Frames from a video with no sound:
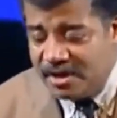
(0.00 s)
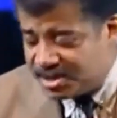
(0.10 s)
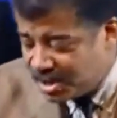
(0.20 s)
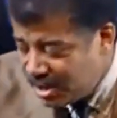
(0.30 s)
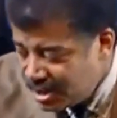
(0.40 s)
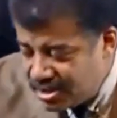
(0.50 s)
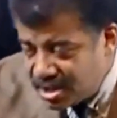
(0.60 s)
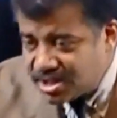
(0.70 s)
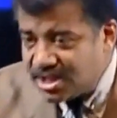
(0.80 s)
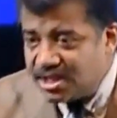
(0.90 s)
there's
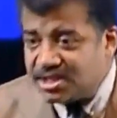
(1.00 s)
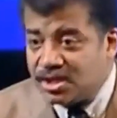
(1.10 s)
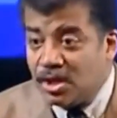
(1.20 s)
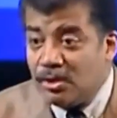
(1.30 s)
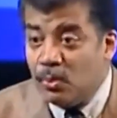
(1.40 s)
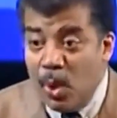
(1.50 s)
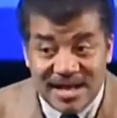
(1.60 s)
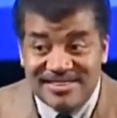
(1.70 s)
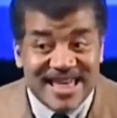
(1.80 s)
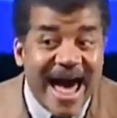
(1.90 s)
this is
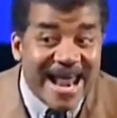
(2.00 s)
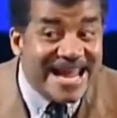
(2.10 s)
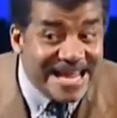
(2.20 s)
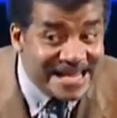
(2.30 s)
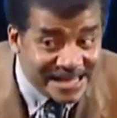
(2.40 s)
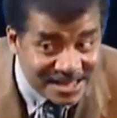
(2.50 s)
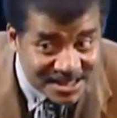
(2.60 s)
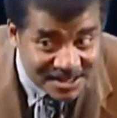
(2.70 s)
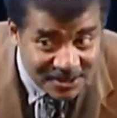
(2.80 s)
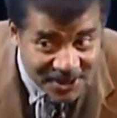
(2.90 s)
what that
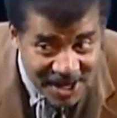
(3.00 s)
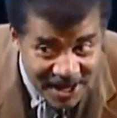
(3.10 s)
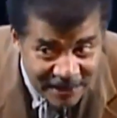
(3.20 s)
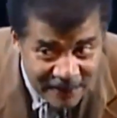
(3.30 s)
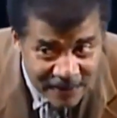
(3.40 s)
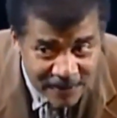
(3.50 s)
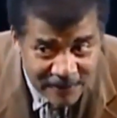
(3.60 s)
is, okay?